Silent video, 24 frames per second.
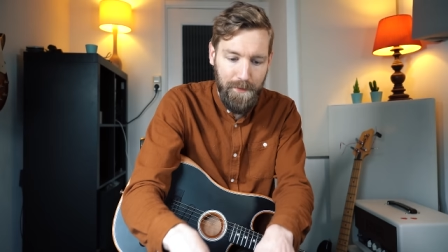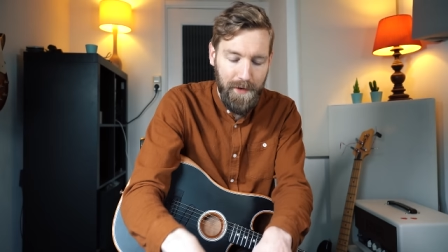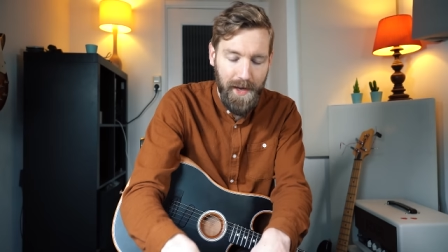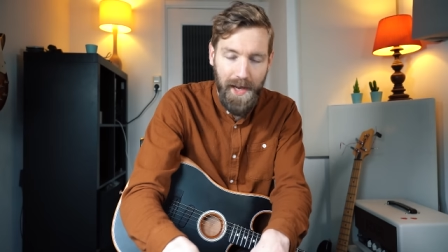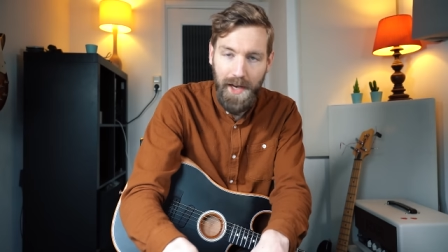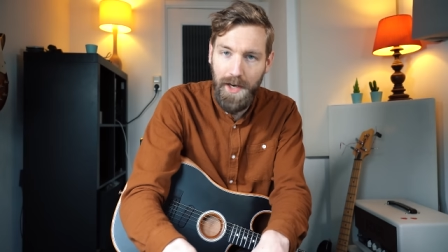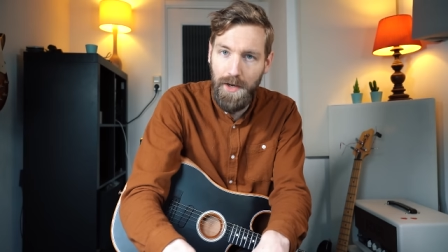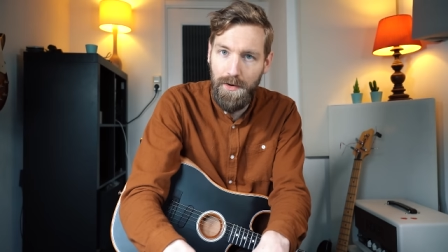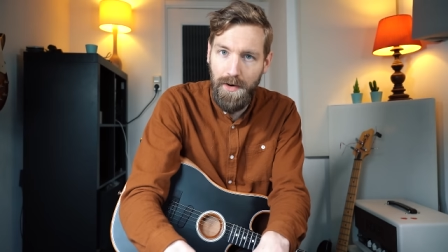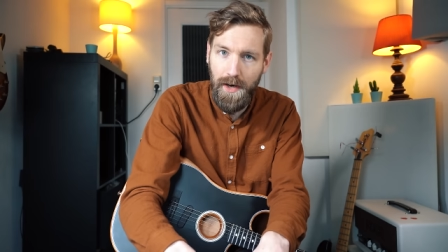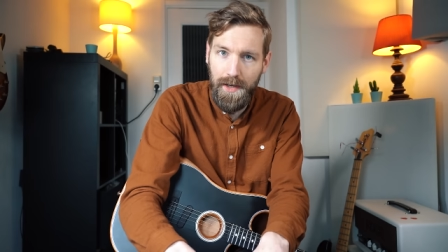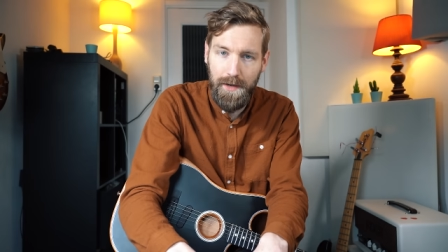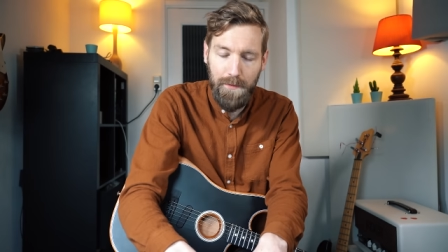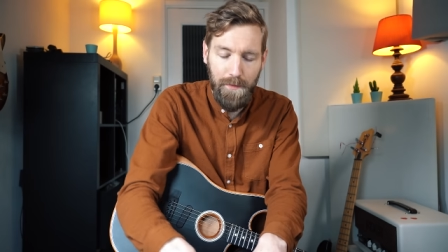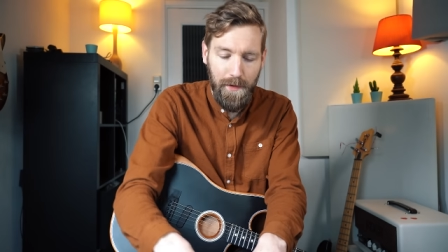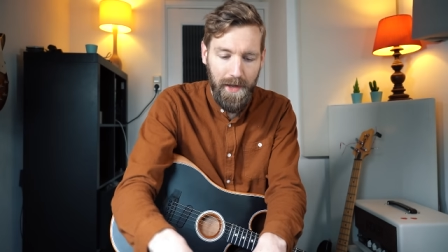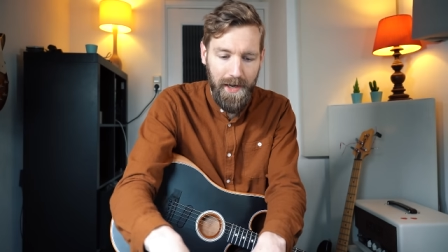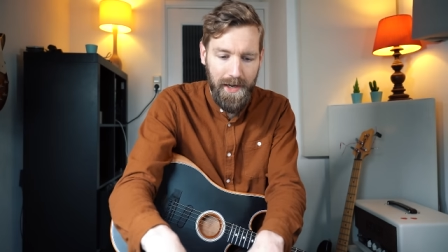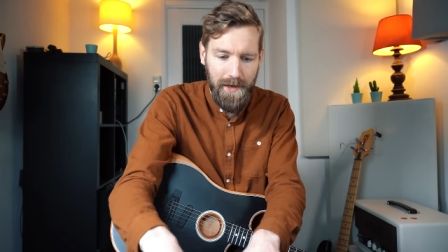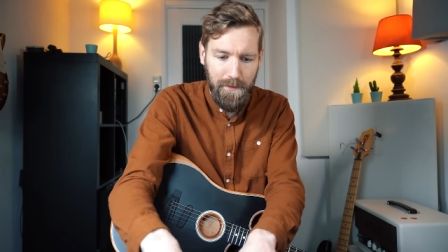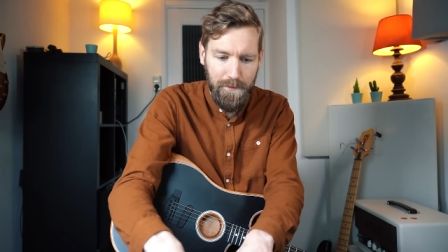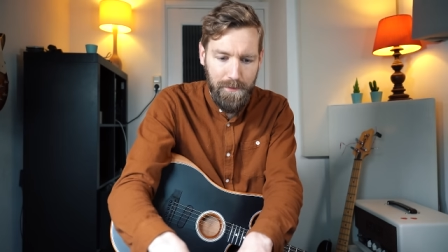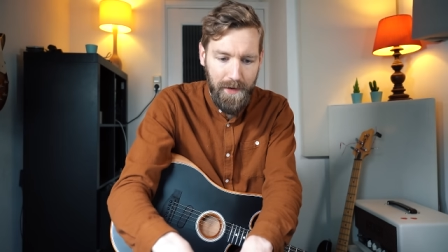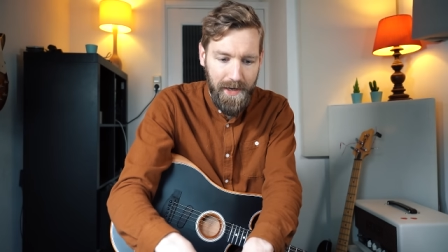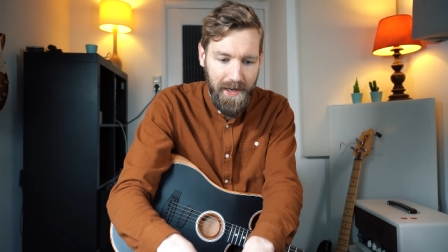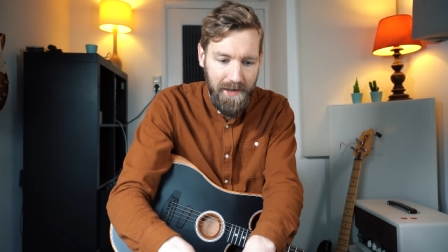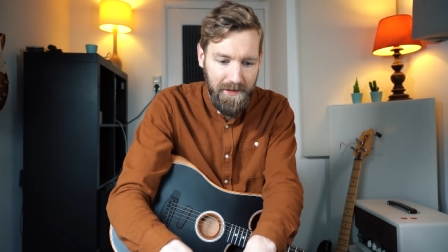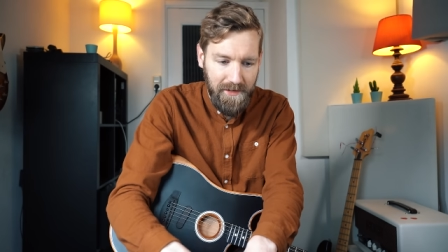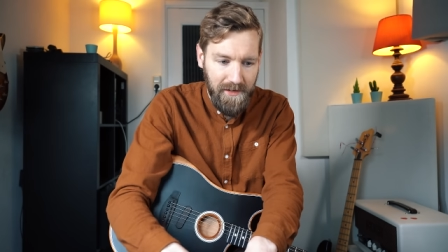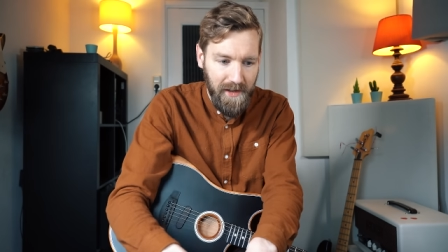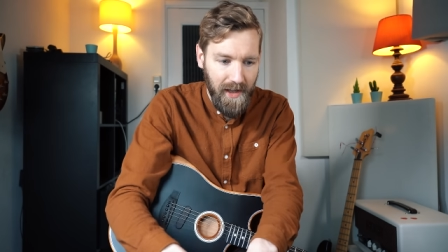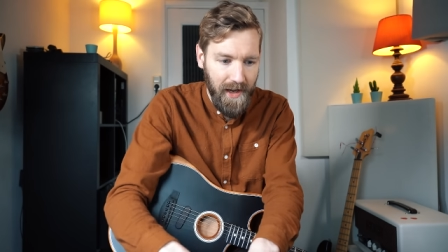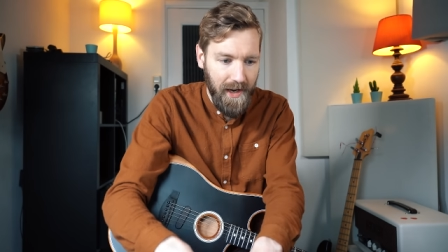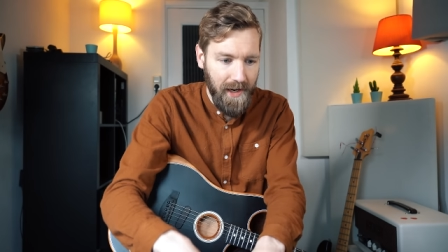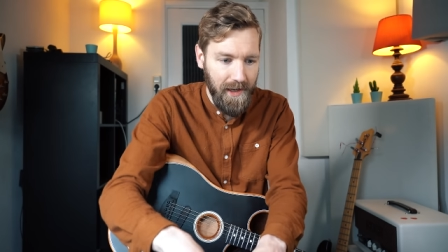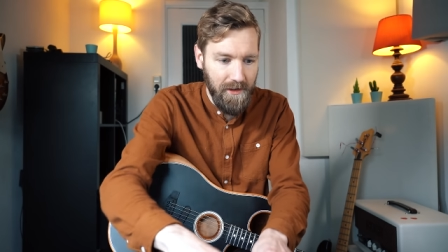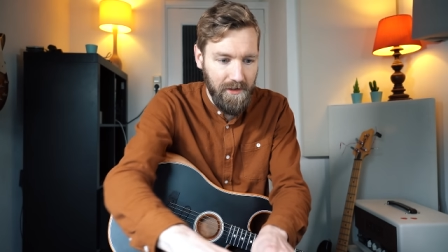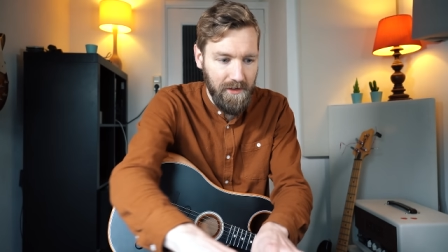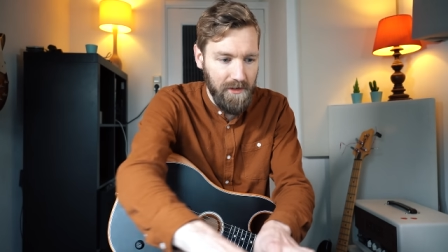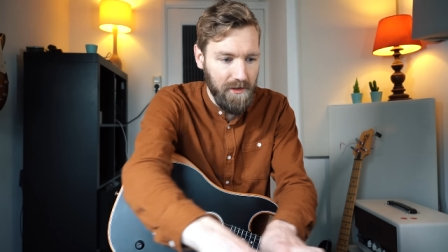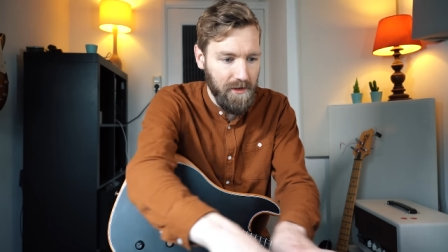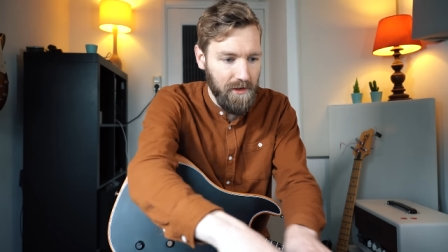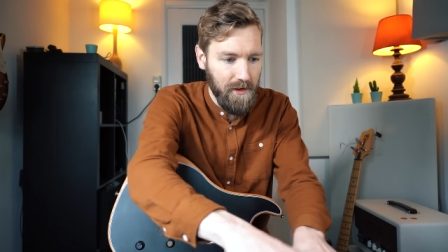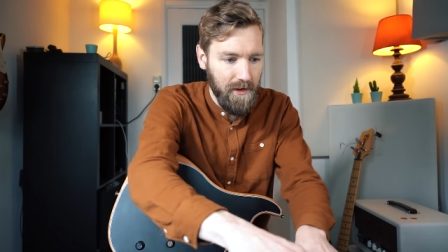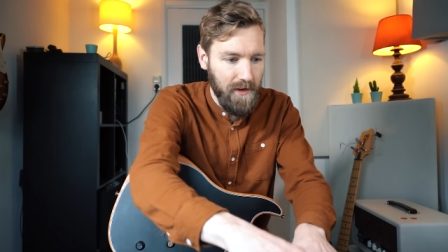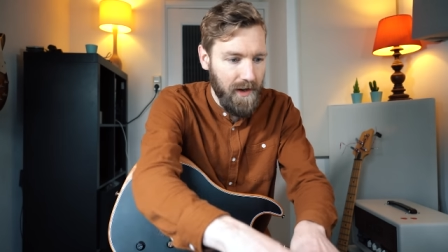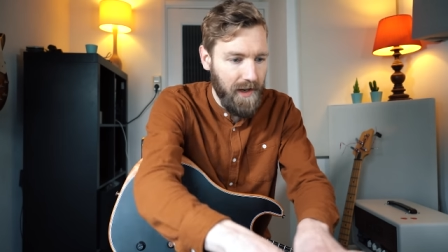piano on it, playing bass lines.